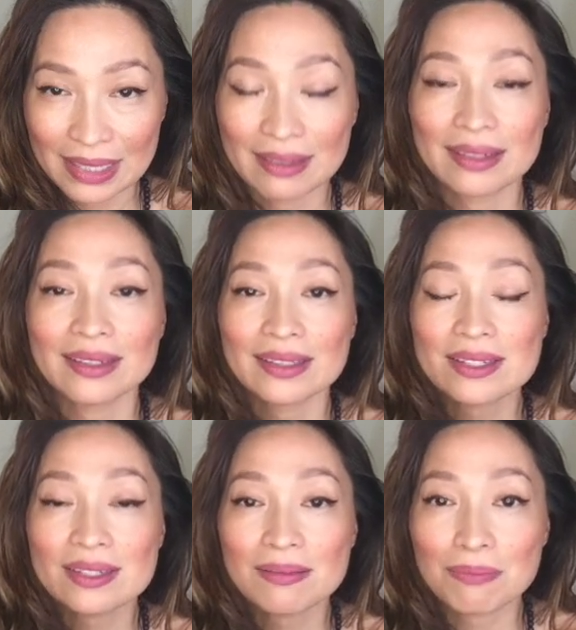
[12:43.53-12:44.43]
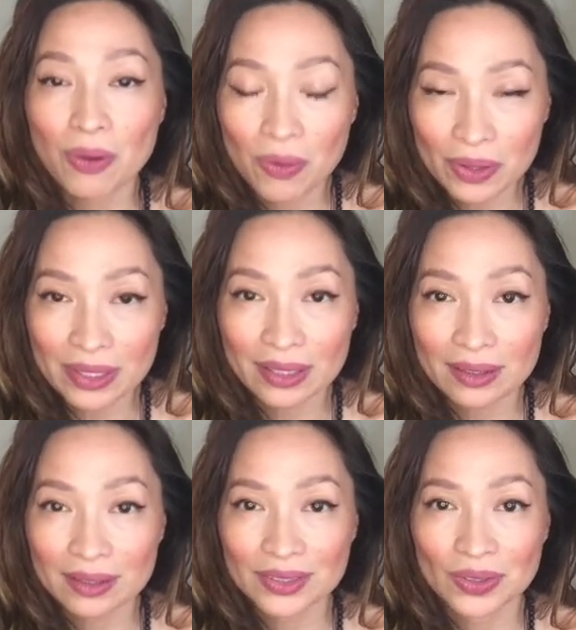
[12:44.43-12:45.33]
it is supporting
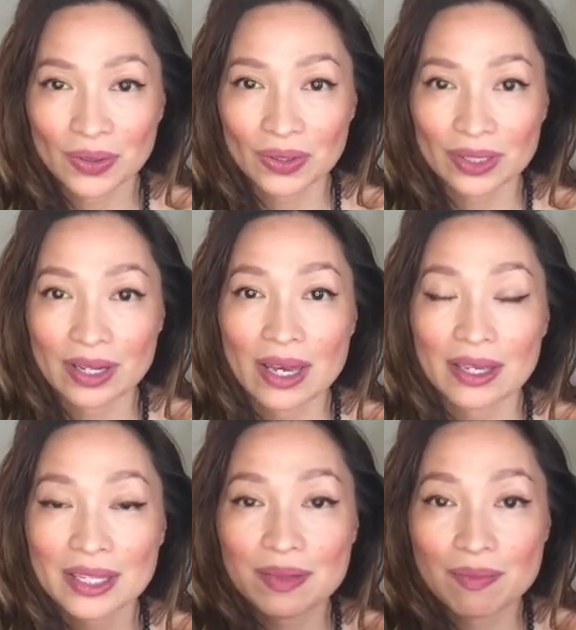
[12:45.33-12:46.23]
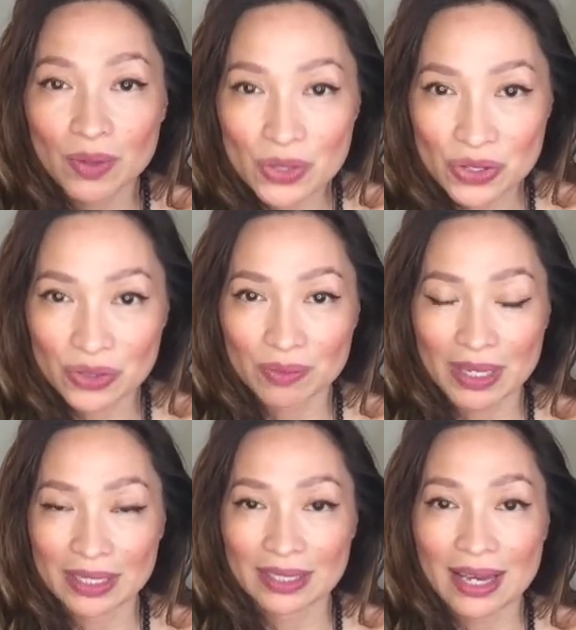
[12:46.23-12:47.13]
your emotional
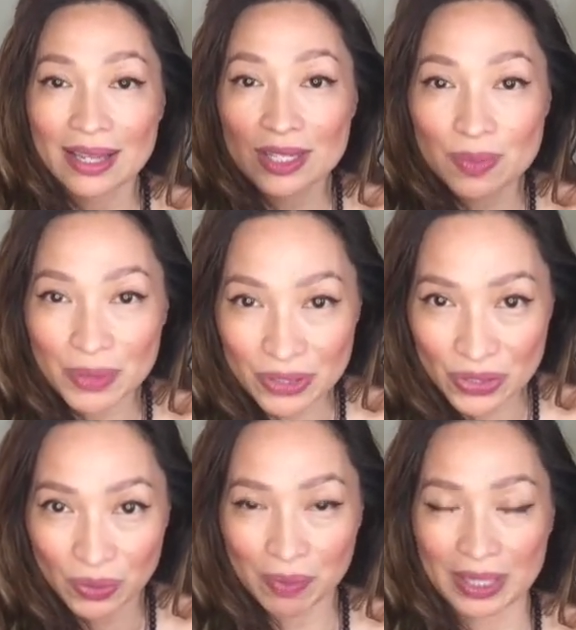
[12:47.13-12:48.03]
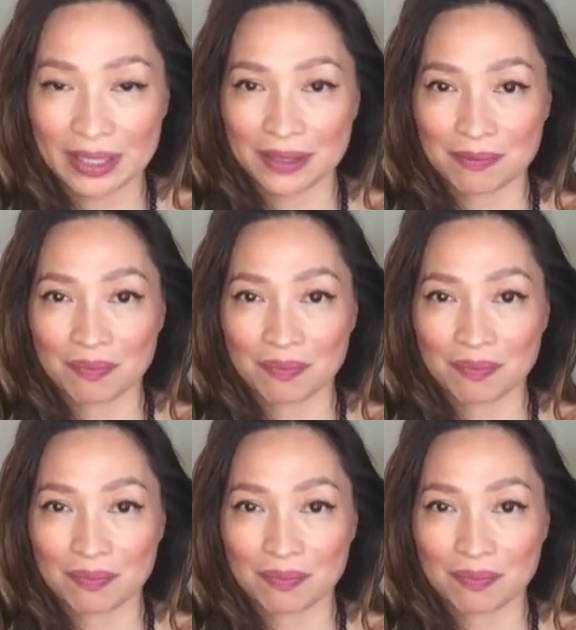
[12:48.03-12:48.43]
body and spiritual body.